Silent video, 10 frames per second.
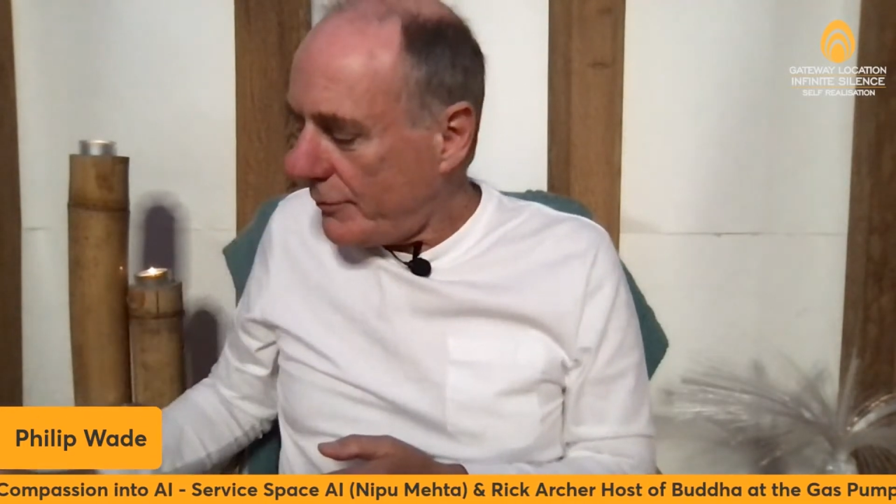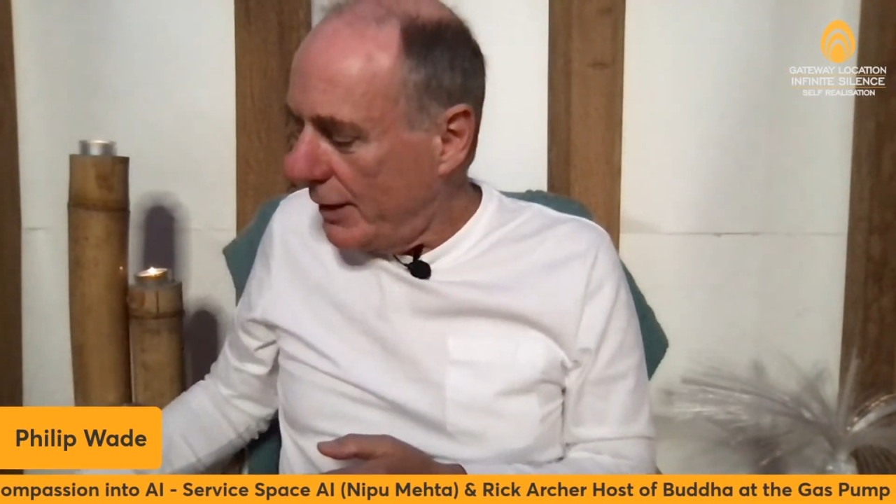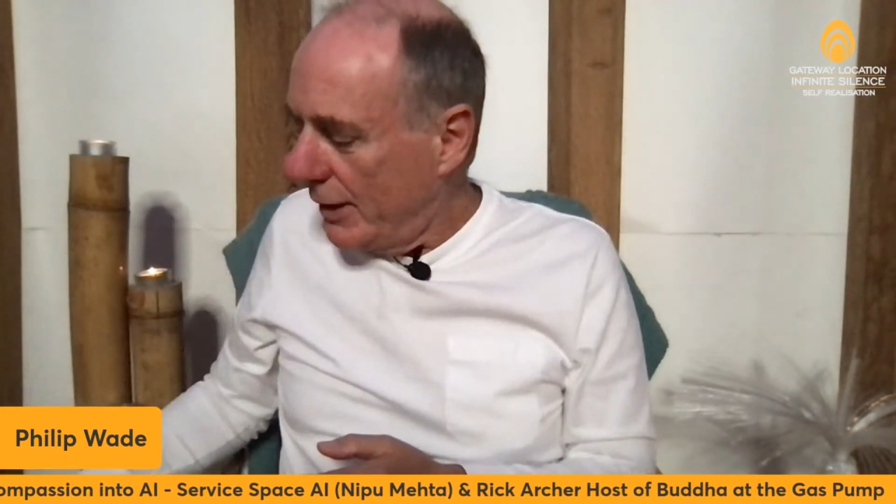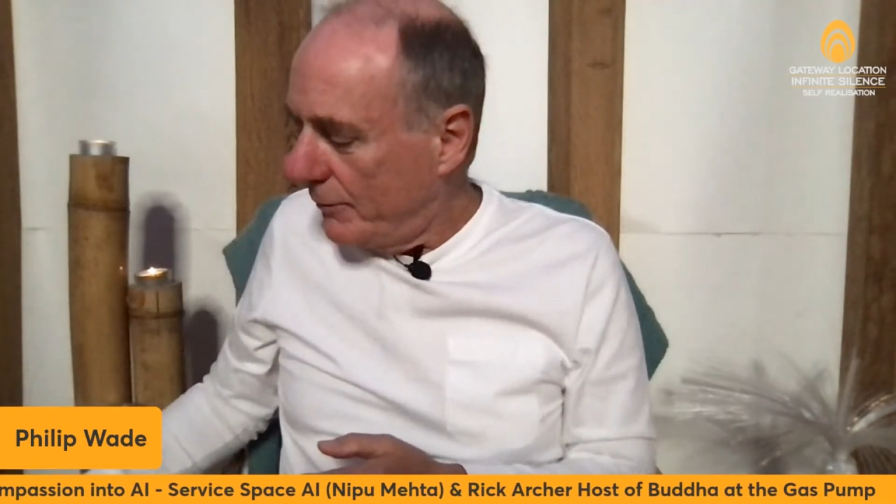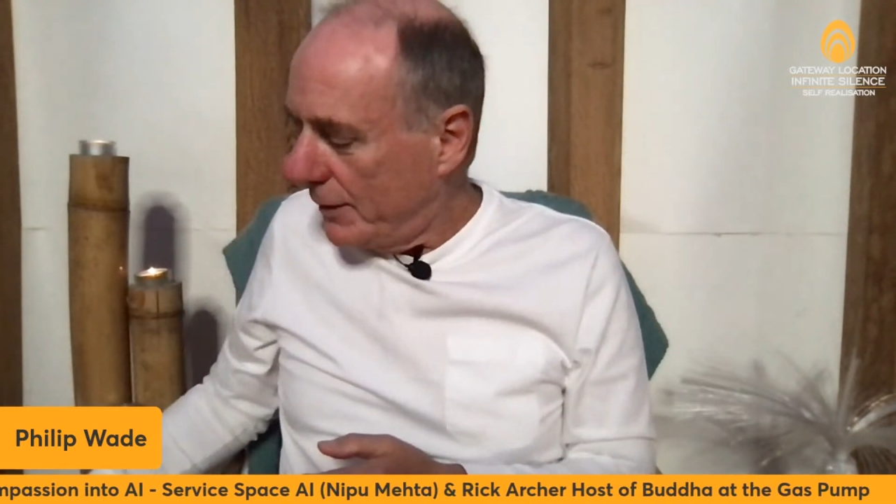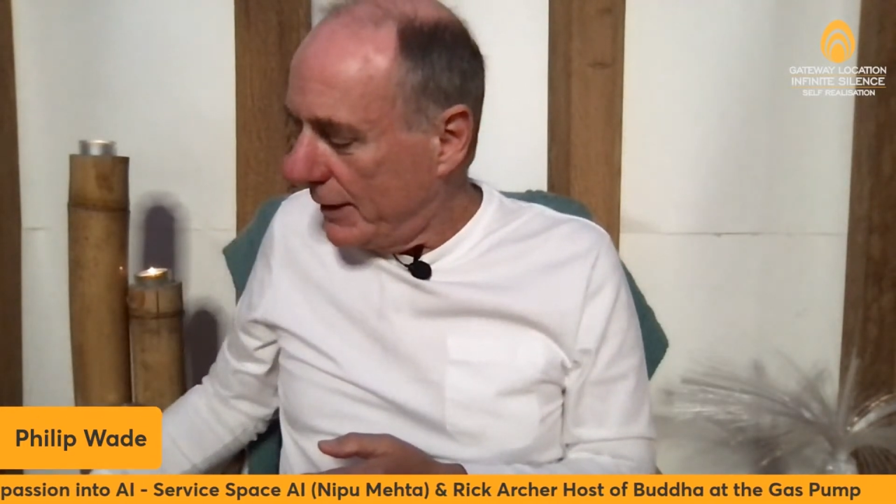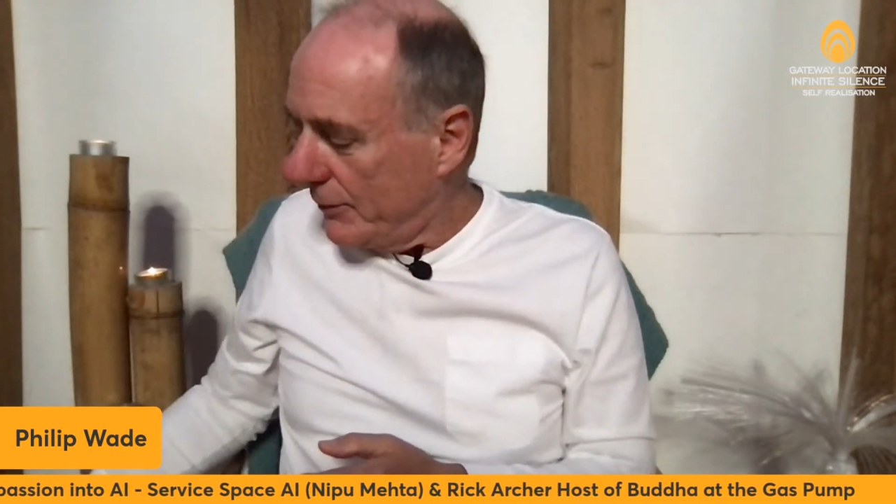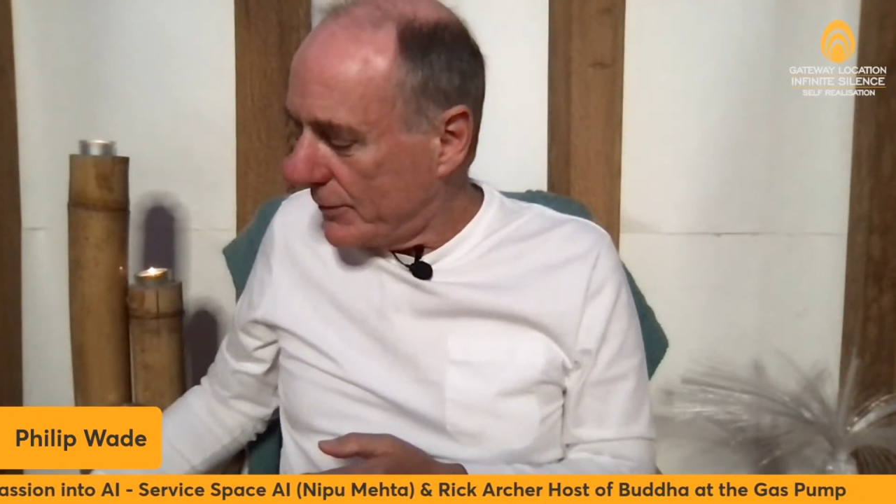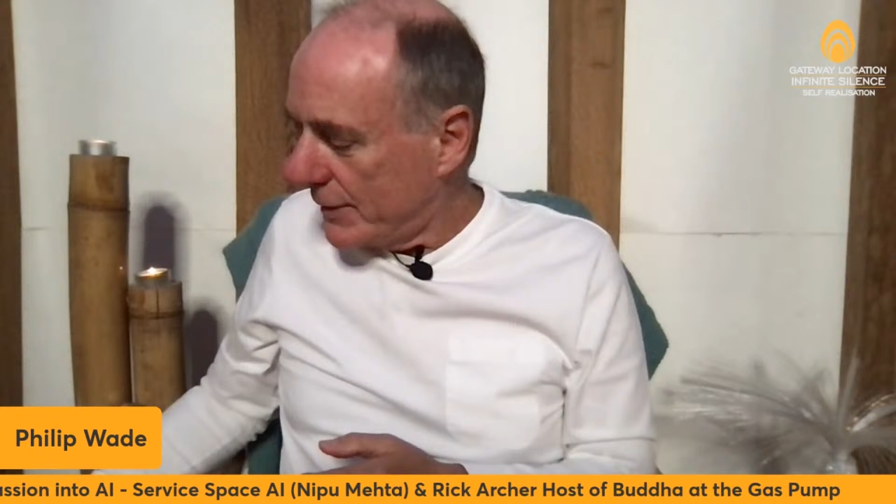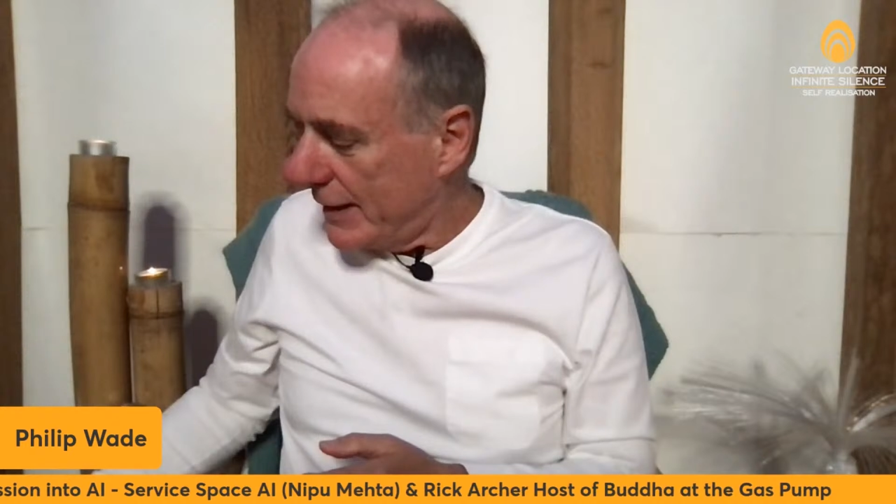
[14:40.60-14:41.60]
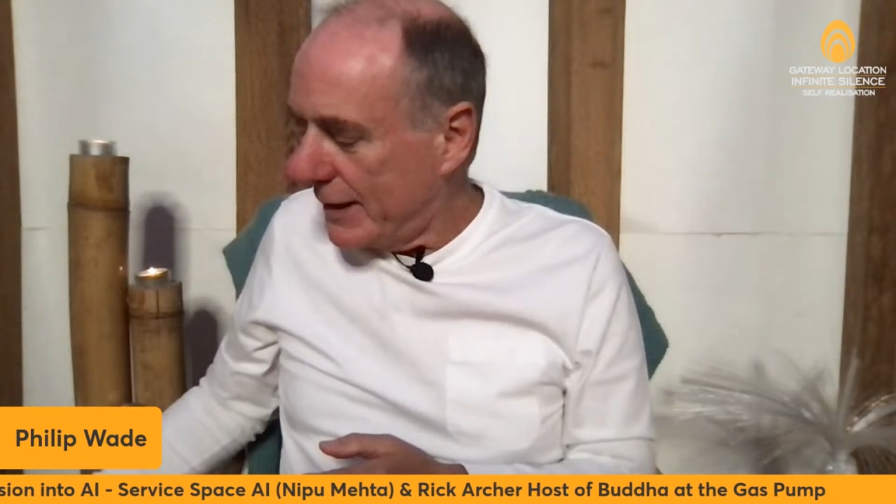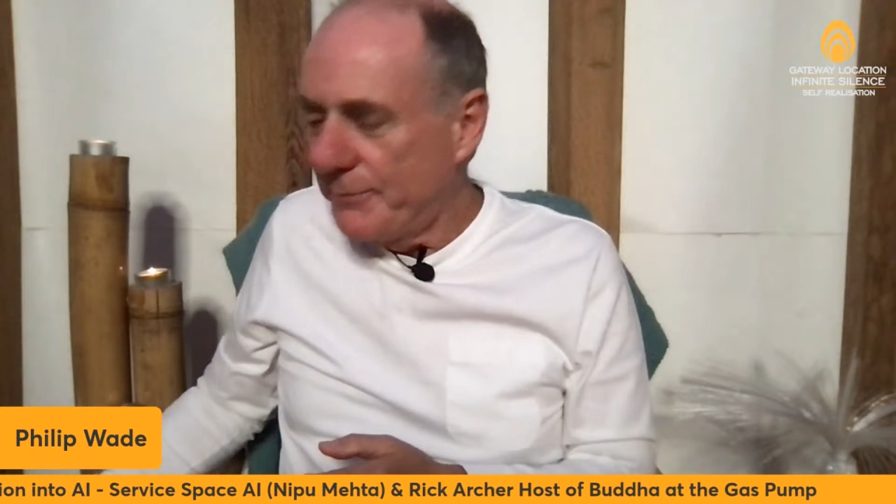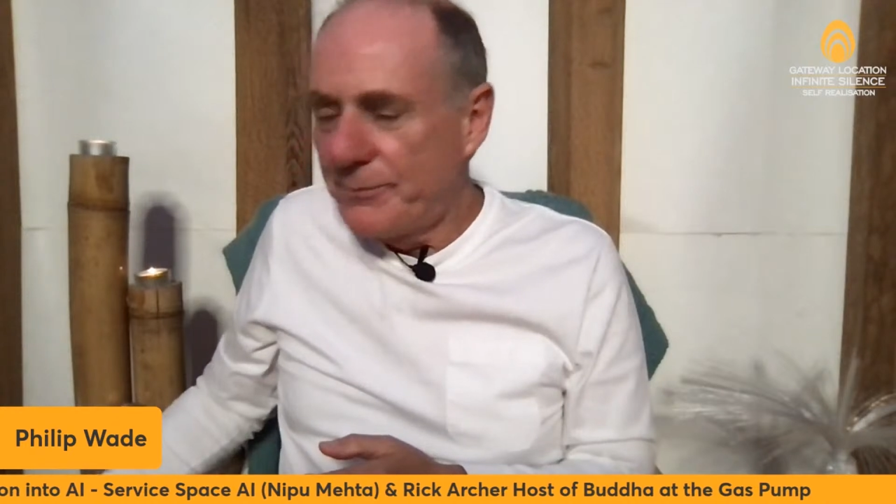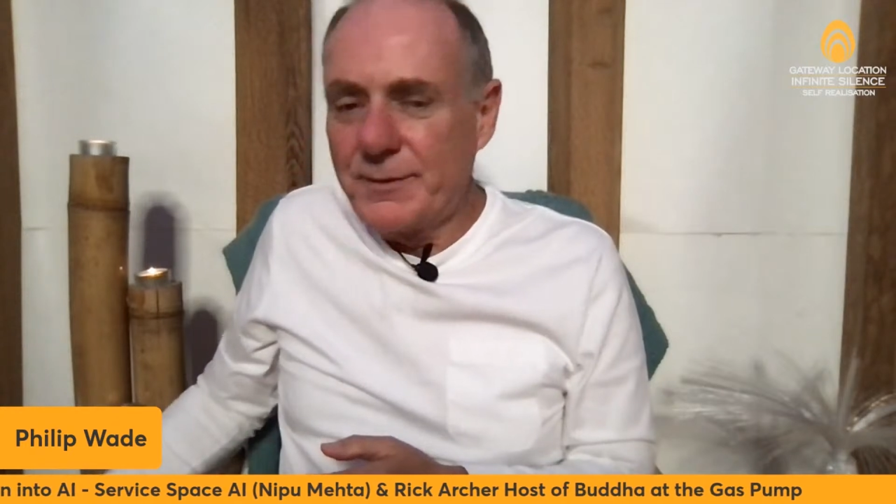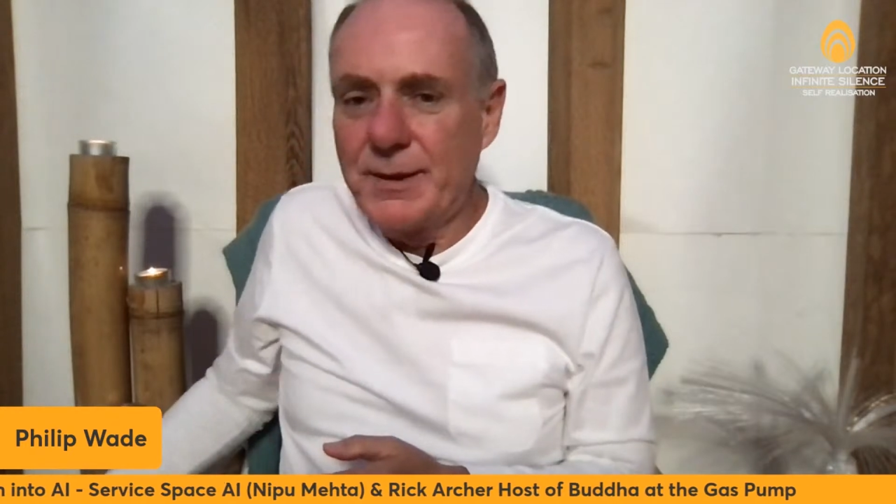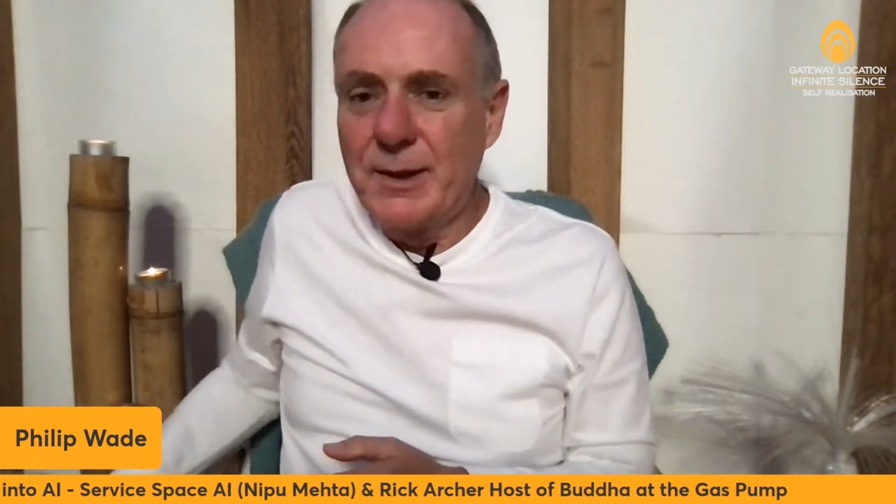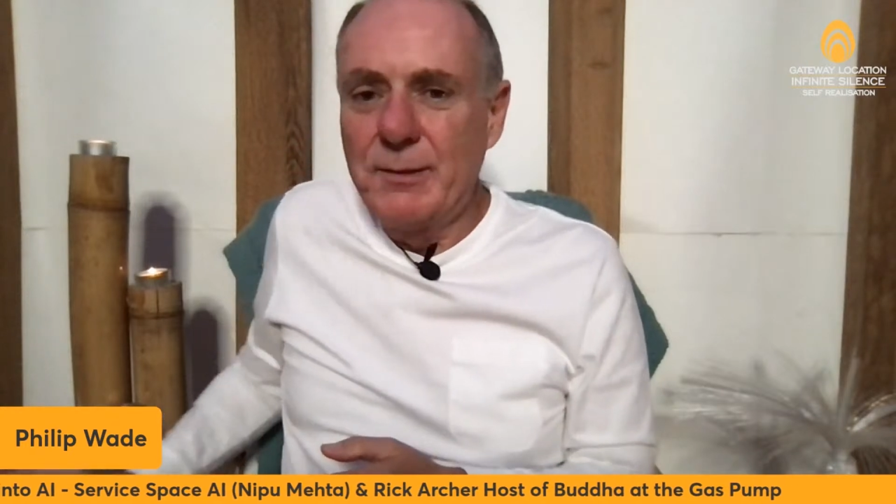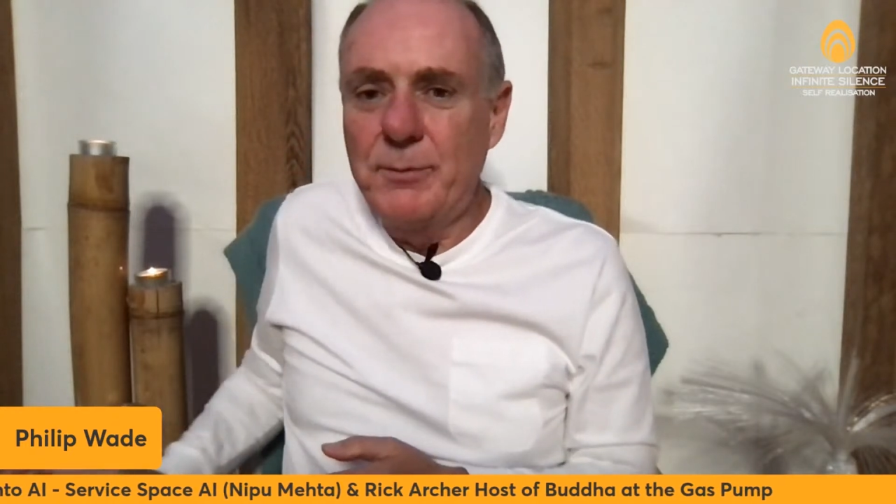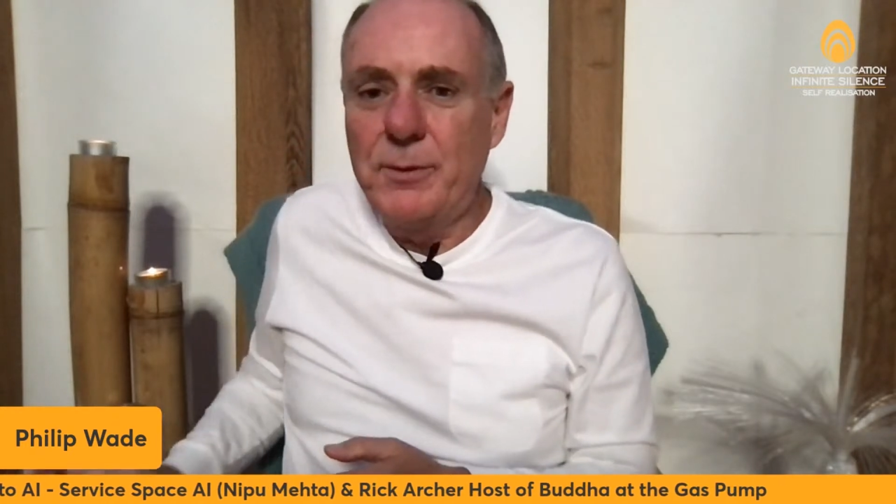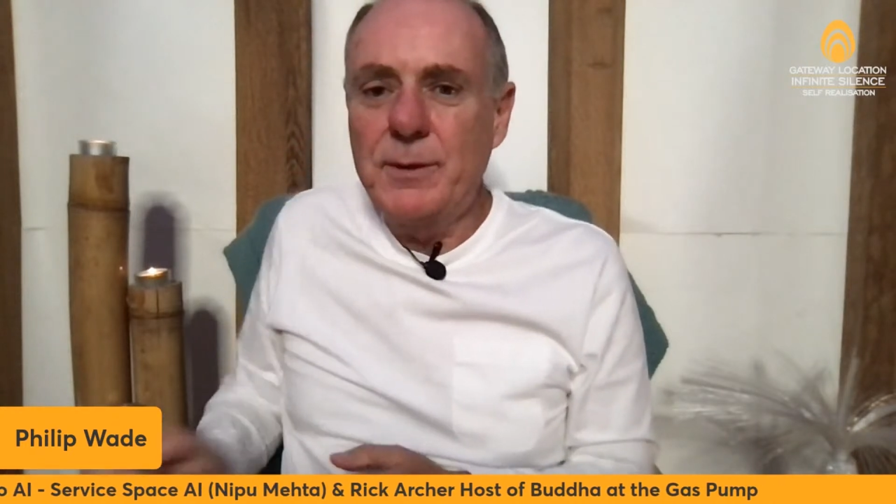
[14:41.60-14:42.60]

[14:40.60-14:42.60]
of what it looks like, but